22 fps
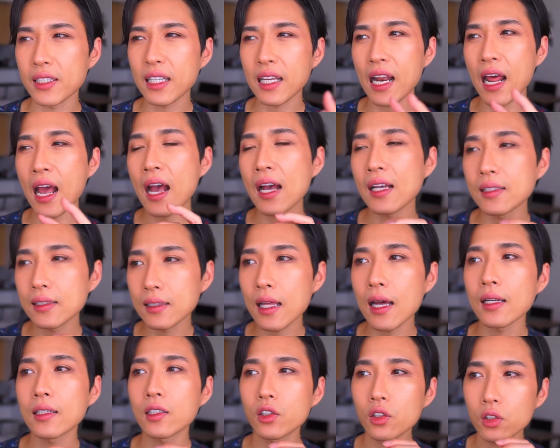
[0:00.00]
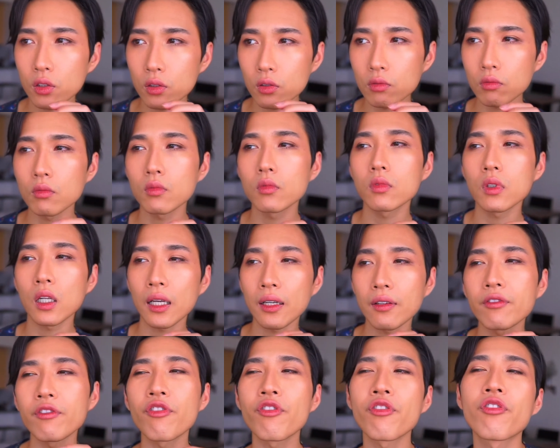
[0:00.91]
It has that
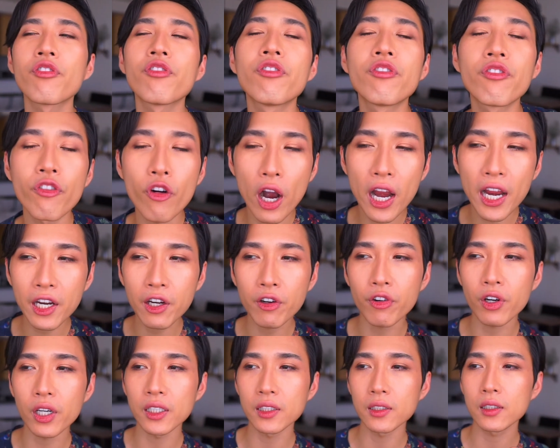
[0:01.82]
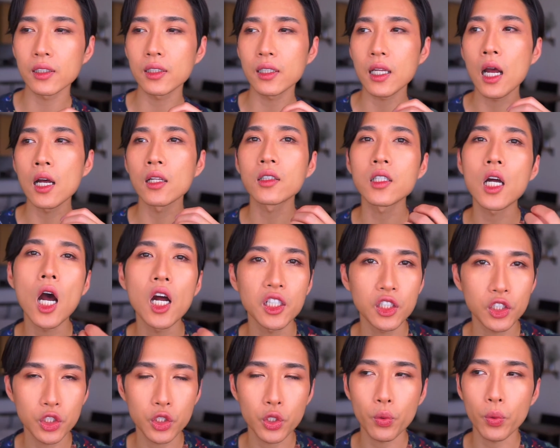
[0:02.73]
like fragrance
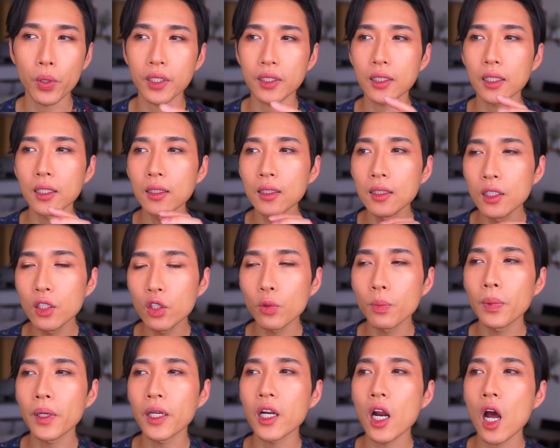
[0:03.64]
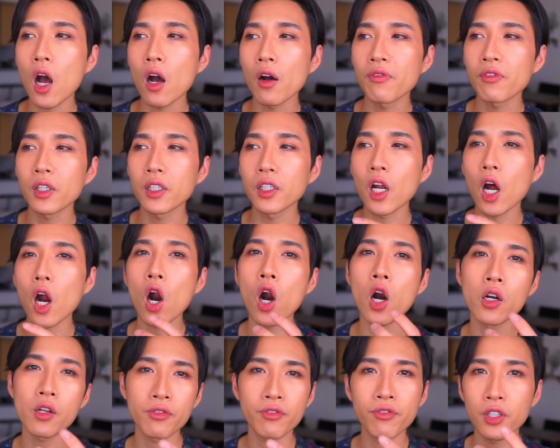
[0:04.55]
touch to it, a little bit of an
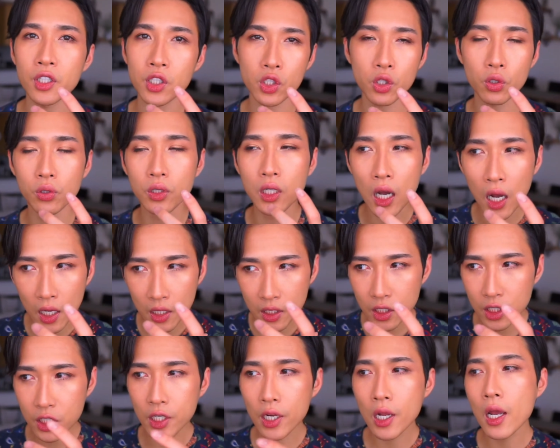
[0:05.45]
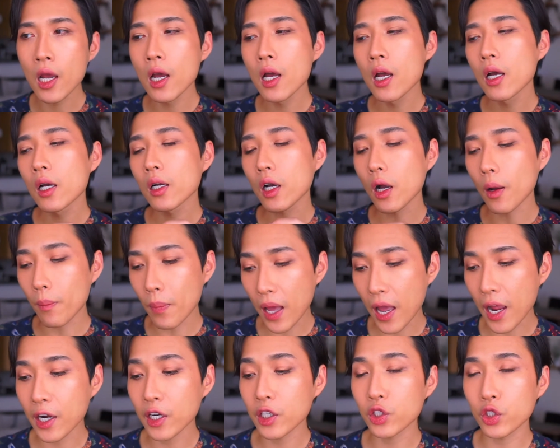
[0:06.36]
artificial touch
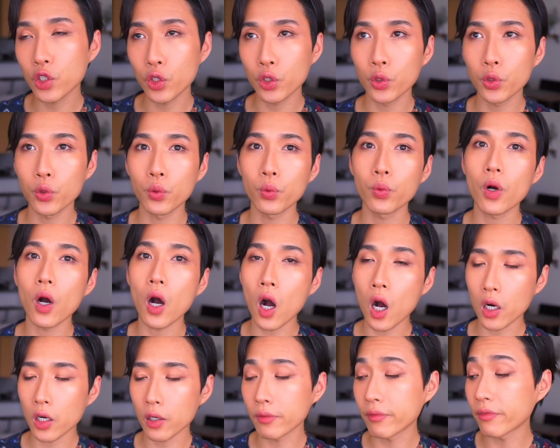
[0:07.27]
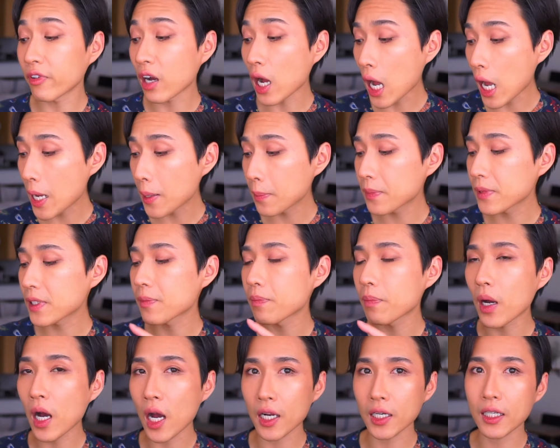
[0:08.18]
compared to Autumn Vibes,
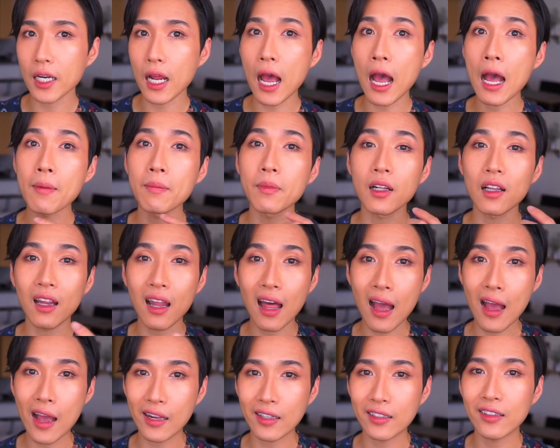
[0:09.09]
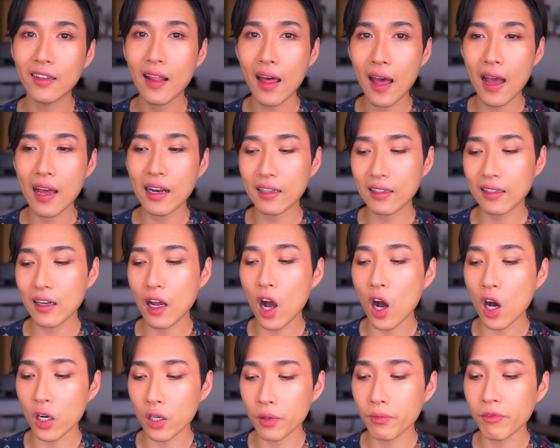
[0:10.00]
but I'm glad that
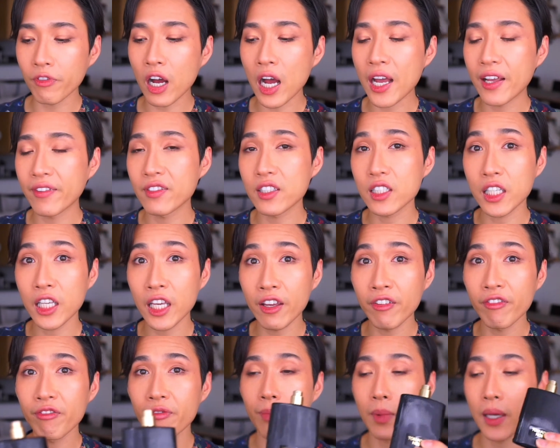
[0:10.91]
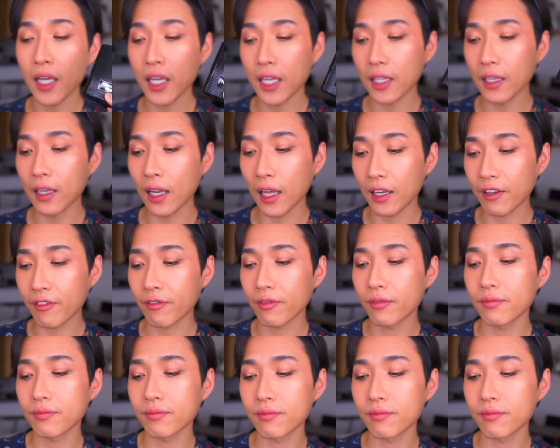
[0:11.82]
Autumn Vibes give me like